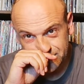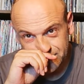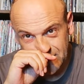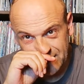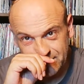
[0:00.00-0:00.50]

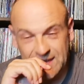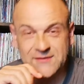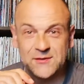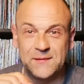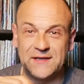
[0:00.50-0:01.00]
haven't made
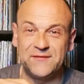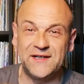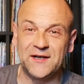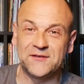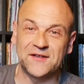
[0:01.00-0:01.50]
too many
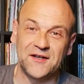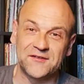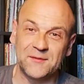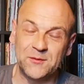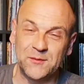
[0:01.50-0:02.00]
videos the last
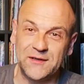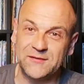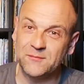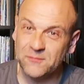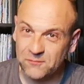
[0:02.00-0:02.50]
couple of
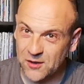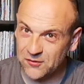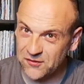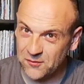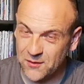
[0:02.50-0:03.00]
weeks
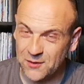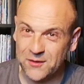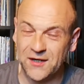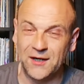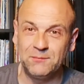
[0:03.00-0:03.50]
because of the World
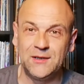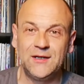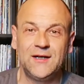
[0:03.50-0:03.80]
Cup.